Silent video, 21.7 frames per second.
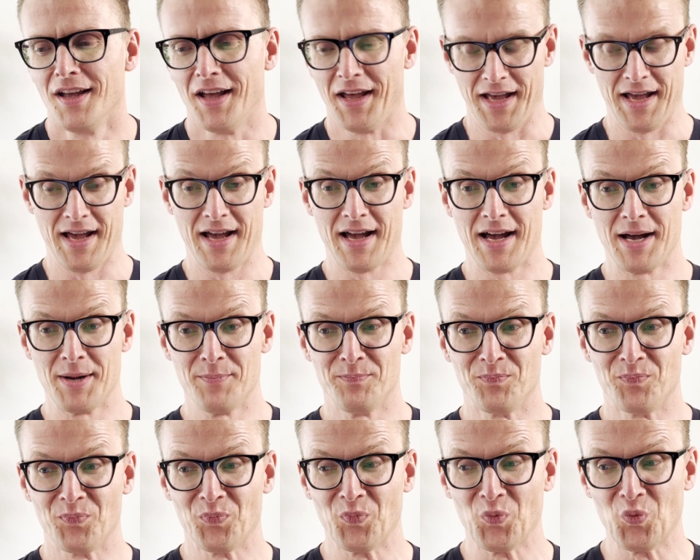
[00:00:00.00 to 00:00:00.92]

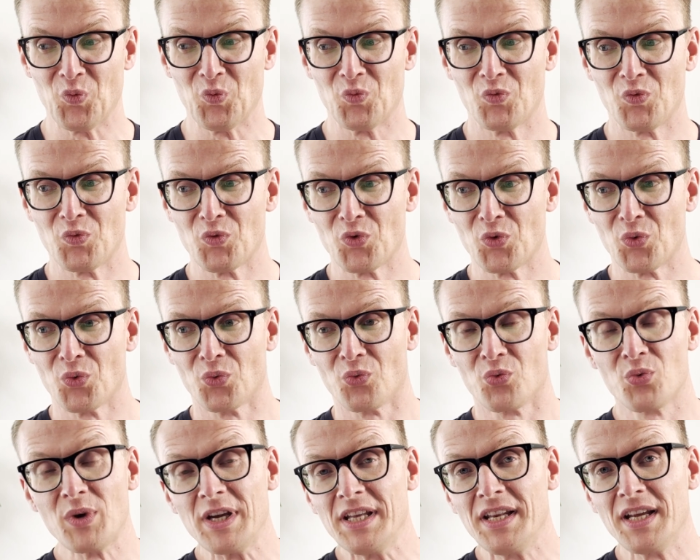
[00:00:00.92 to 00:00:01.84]

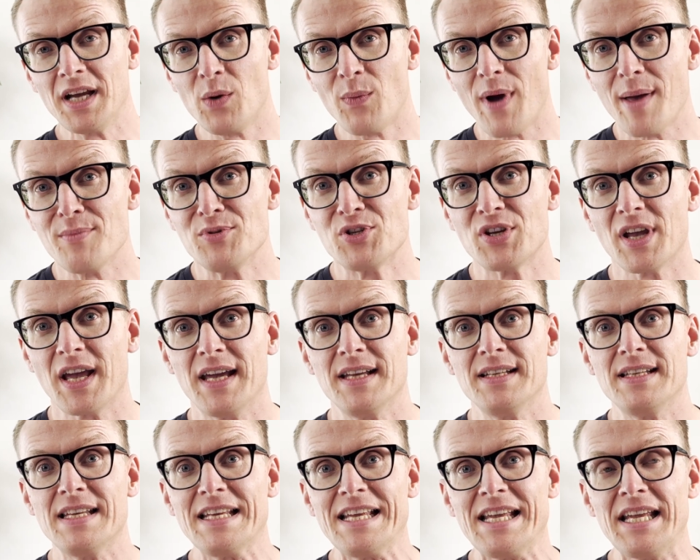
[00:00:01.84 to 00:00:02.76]
Reading a
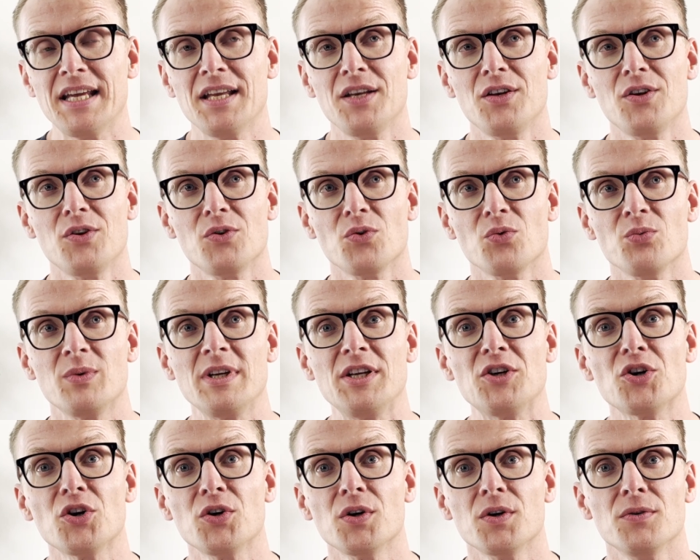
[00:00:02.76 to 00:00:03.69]
website in
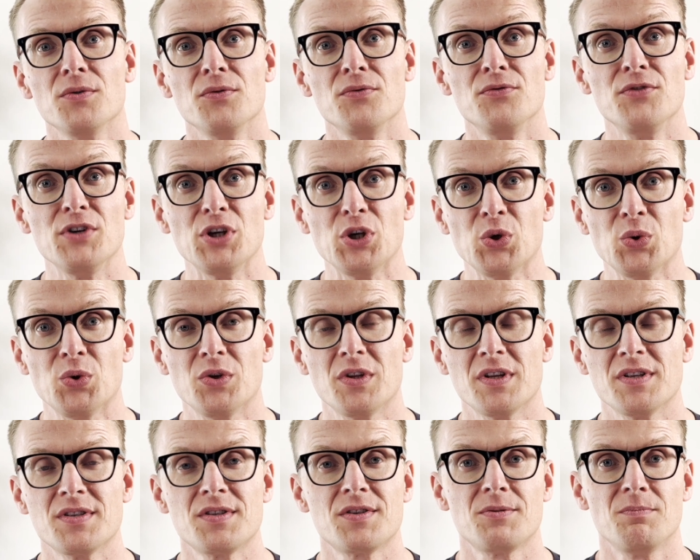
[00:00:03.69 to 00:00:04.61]
reader
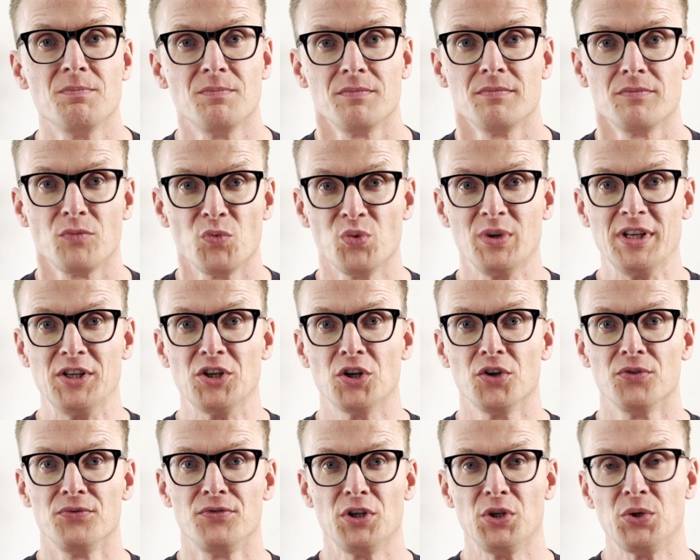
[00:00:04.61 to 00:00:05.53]

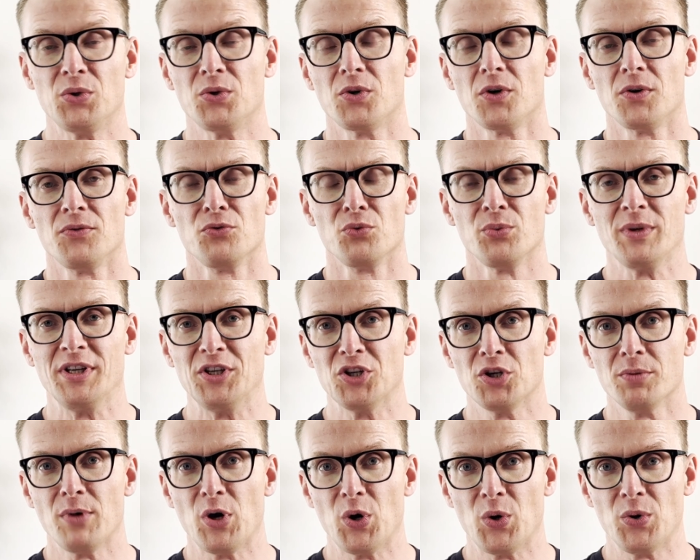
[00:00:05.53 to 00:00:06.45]
view or reader
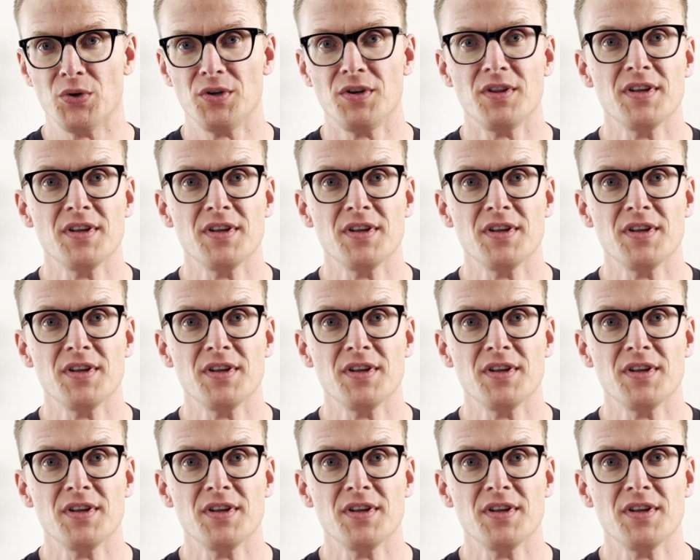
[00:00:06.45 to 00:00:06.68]
mode,